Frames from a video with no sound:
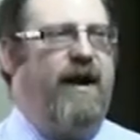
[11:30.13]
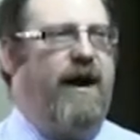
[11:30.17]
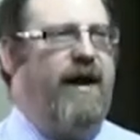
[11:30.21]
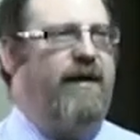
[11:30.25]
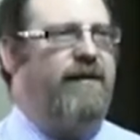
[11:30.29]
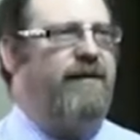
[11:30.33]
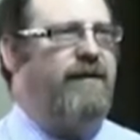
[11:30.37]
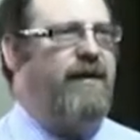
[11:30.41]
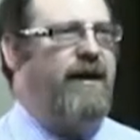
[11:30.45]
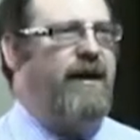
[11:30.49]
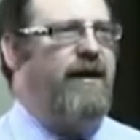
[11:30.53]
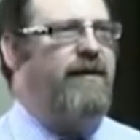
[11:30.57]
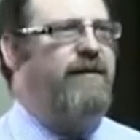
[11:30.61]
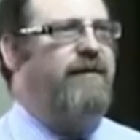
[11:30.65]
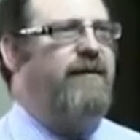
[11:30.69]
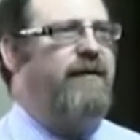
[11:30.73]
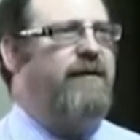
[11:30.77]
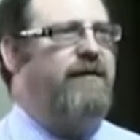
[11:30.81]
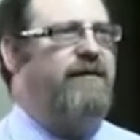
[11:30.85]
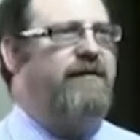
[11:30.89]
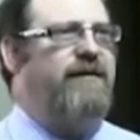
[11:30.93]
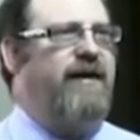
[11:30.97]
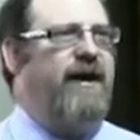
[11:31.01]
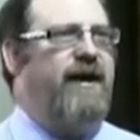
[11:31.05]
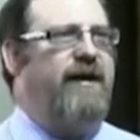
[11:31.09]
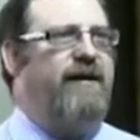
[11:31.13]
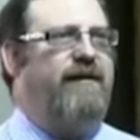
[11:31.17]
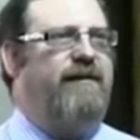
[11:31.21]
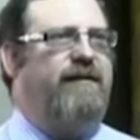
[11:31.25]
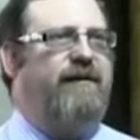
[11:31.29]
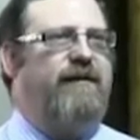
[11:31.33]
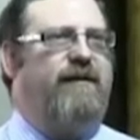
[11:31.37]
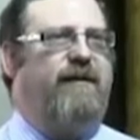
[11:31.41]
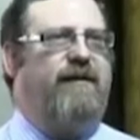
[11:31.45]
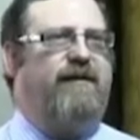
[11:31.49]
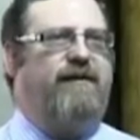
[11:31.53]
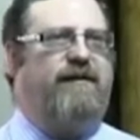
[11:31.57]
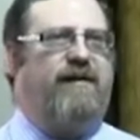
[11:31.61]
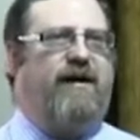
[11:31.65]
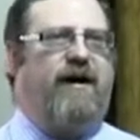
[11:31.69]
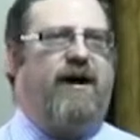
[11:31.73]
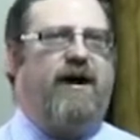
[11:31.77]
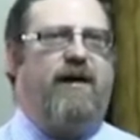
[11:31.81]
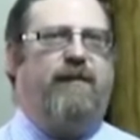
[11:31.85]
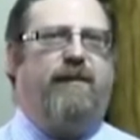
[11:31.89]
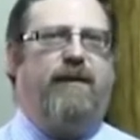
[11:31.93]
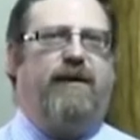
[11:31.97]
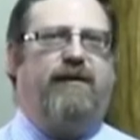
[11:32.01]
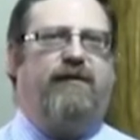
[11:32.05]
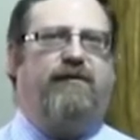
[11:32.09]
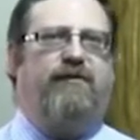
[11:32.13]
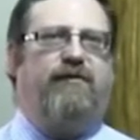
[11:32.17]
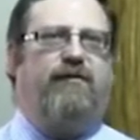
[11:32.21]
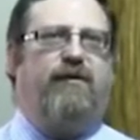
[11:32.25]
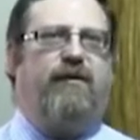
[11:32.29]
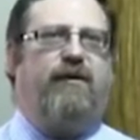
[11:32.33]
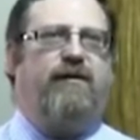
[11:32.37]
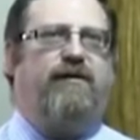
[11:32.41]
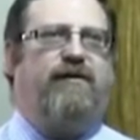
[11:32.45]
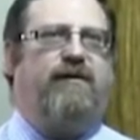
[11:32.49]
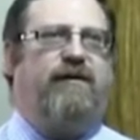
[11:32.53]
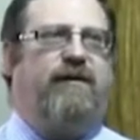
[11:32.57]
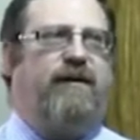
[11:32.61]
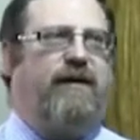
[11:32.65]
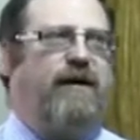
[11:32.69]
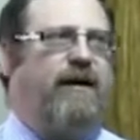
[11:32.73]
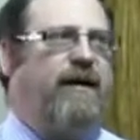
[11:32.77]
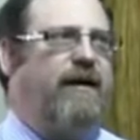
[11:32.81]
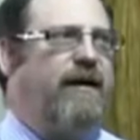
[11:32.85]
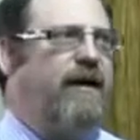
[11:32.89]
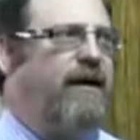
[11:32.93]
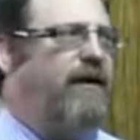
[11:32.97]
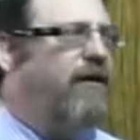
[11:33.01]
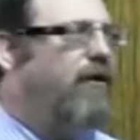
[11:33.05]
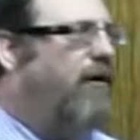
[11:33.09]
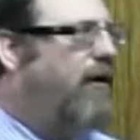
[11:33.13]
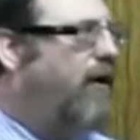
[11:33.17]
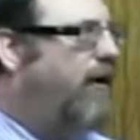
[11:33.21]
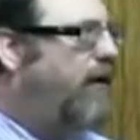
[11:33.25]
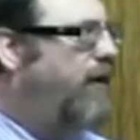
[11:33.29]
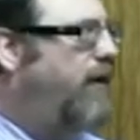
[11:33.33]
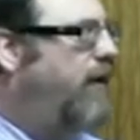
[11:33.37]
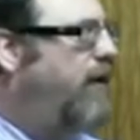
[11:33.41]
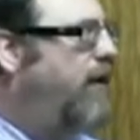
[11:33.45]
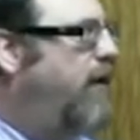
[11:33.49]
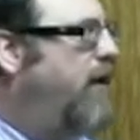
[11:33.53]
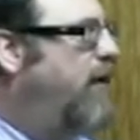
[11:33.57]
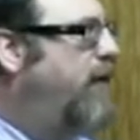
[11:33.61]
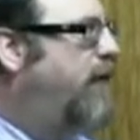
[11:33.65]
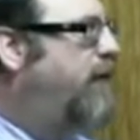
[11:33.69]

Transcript: and then the dates and the timing start clicking on